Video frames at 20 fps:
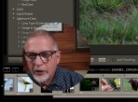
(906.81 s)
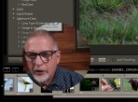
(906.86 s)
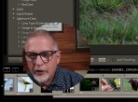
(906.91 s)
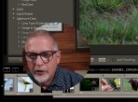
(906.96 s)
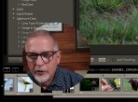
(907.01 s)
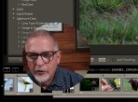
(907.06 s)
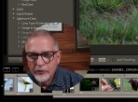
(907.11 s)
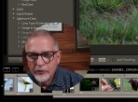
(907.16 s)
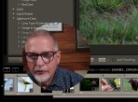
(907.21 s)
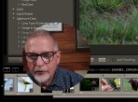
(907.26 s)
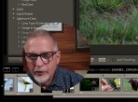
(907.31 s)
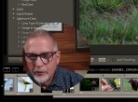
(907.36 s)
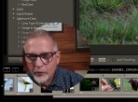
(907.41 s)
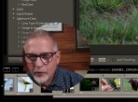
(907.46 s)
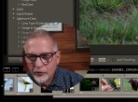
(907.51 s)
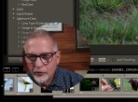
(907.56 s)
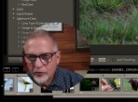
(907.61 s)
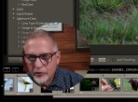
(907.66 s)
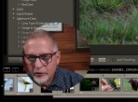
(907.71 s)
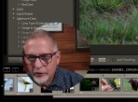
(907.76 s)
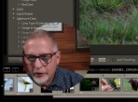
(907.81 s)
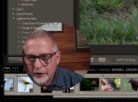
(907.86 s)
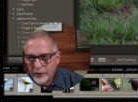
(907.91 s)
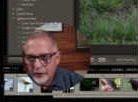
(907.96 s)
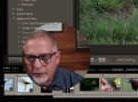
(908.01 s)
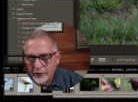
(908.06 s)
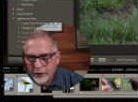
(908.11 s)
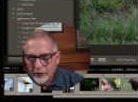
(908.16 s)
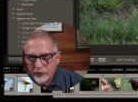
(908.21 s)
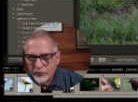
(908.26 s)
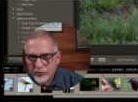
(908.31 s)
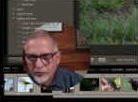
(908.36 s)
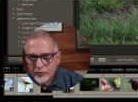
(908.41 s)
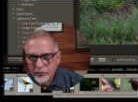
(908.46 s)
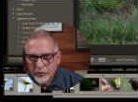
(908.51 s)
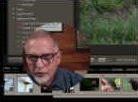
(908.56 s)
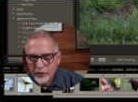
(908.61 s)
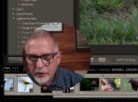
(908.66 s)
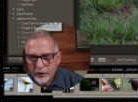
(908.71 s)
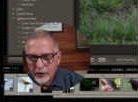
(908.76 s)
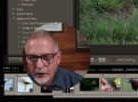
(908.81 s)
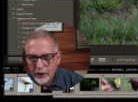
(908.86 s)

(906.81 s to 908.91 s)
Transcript: here's the original image,